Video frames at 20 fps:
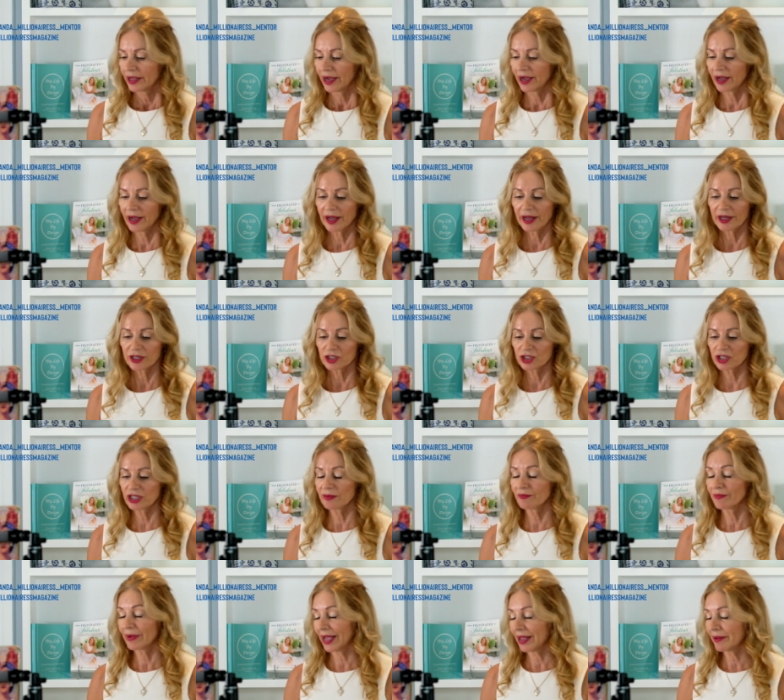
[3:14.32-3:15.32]
Uh,
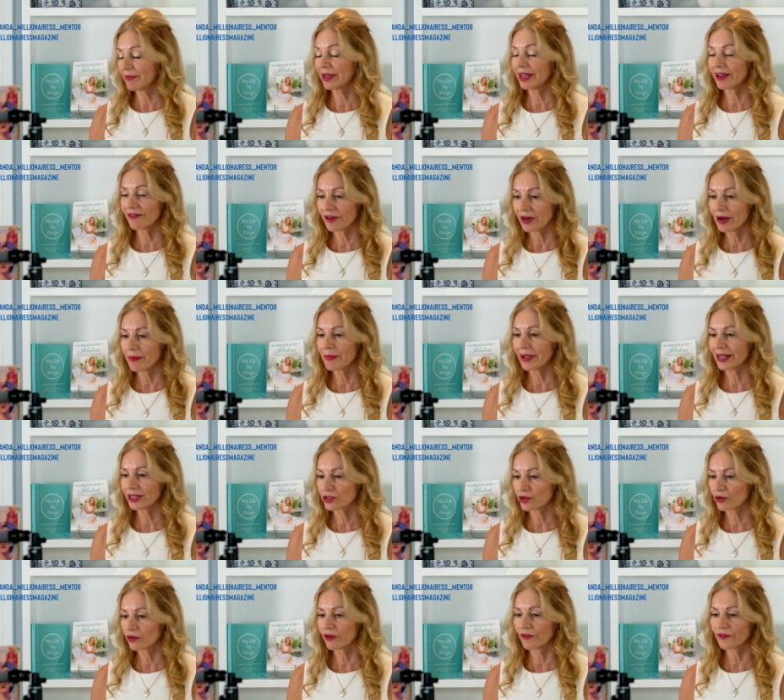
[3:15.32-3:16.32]
she may be even a
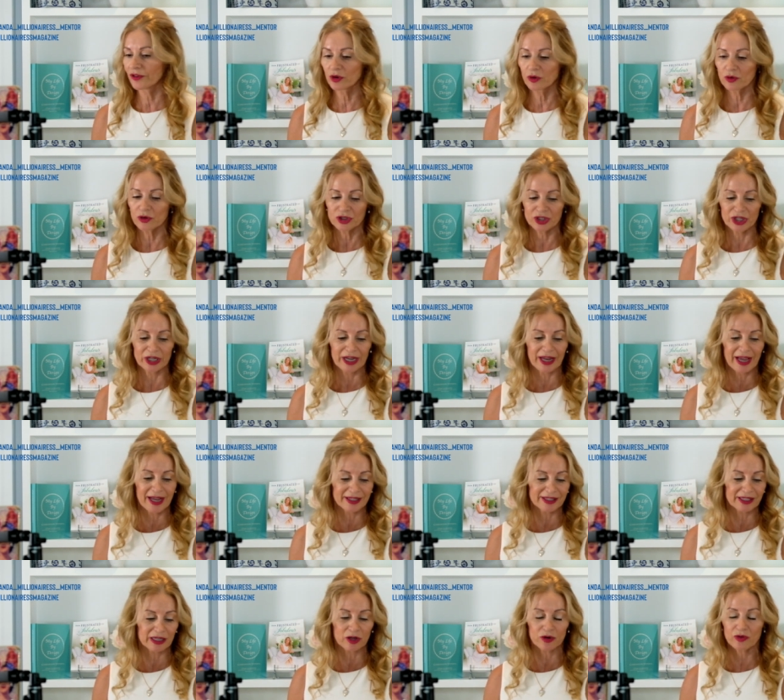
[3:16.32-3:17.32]
mentor of yours. She
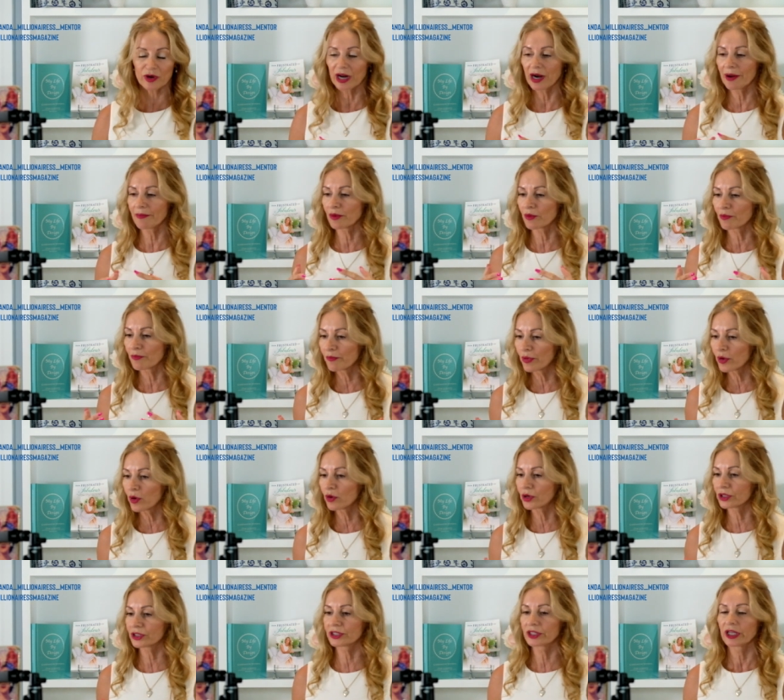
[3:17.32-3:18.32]
has incredible
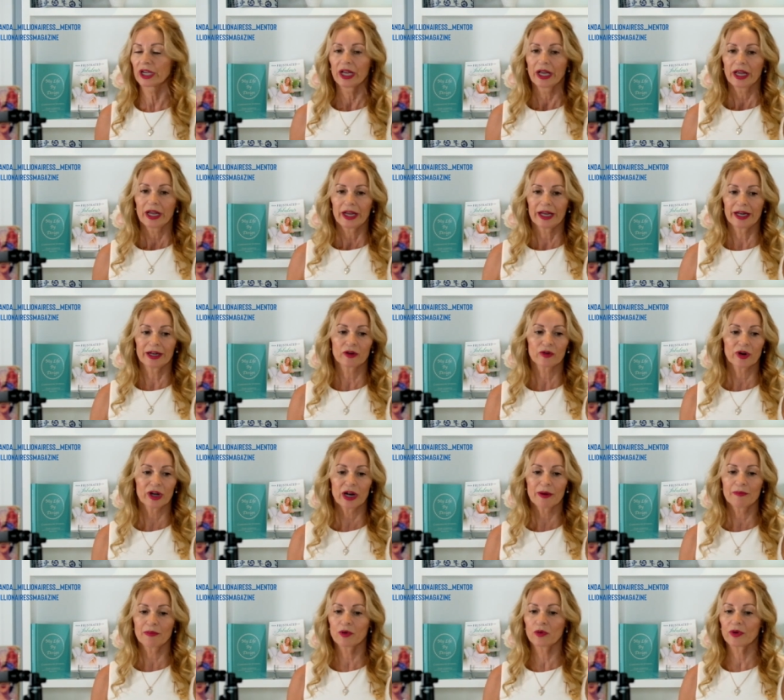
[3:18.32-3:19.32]
books,
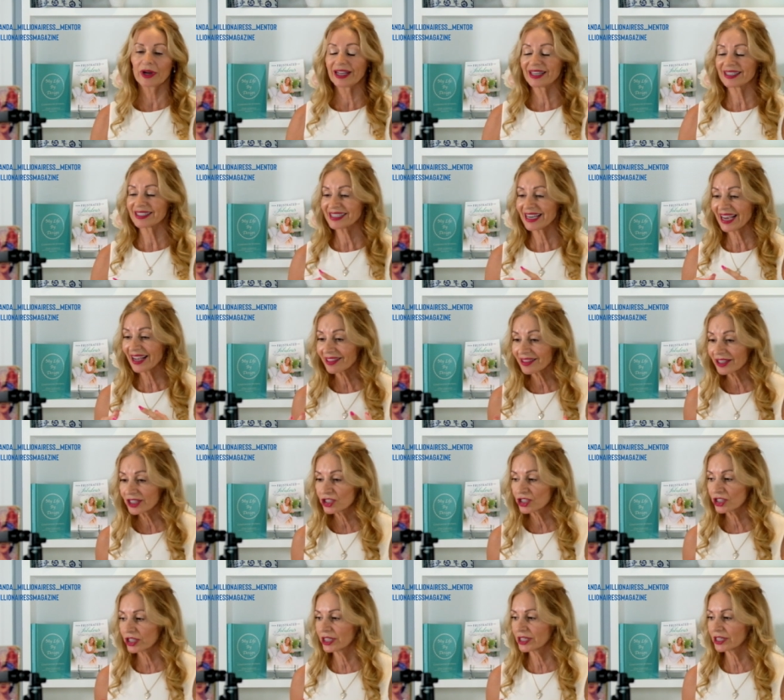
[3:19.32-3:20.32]
incredible
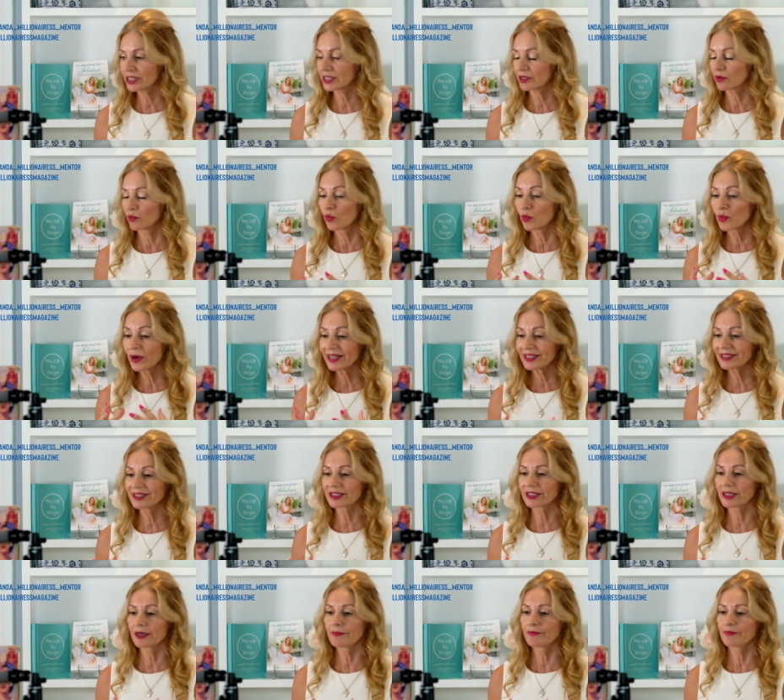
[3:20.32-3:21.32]
intelligence,
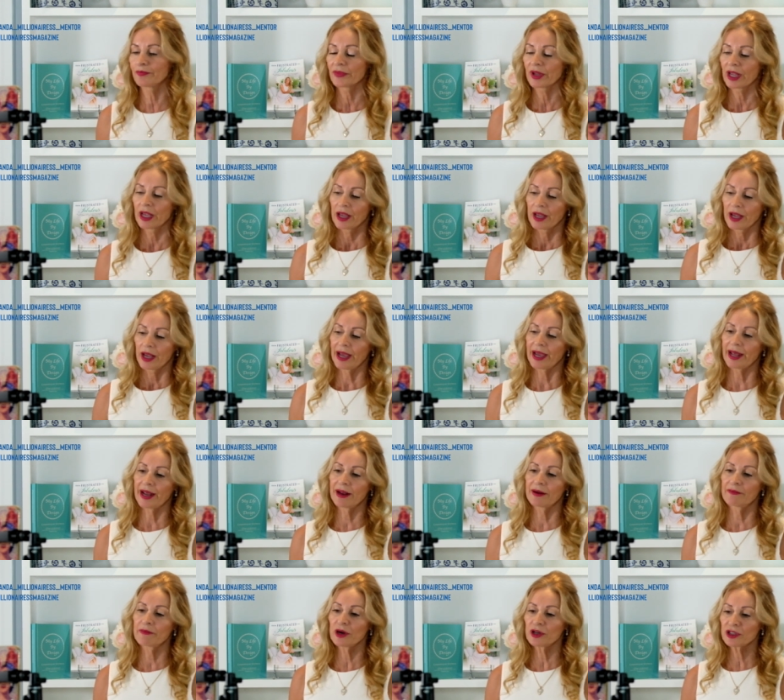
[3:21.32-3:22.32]
wisdom,
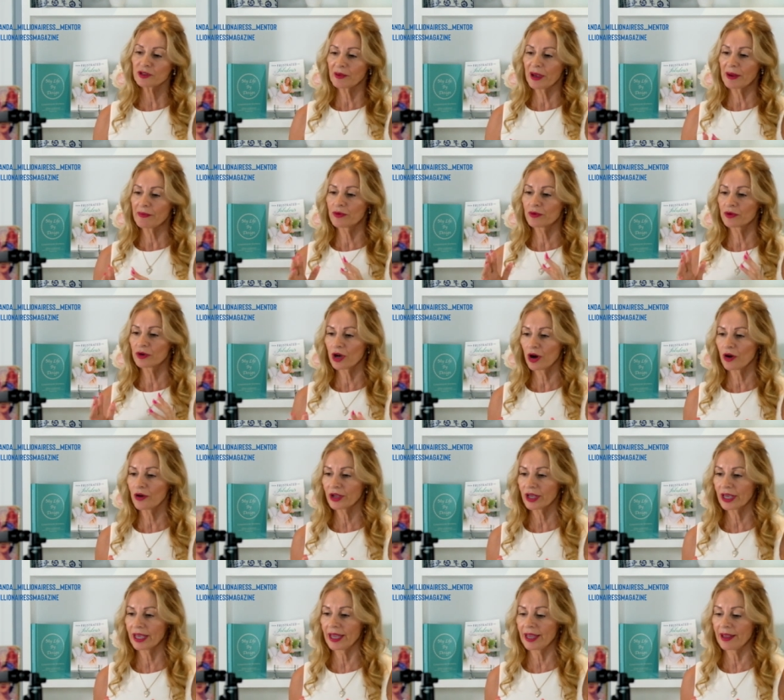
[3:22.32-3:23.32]
and most people
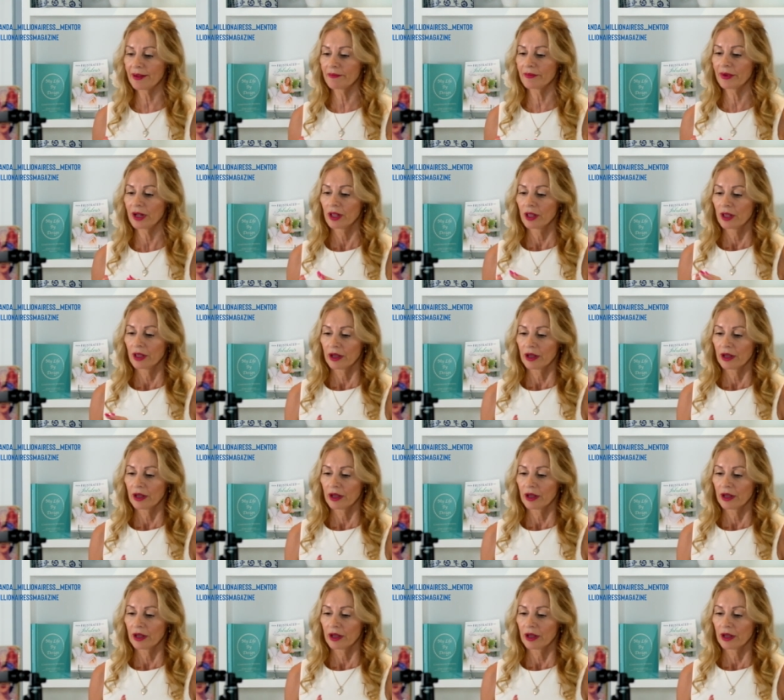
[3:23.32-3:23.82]
know Kim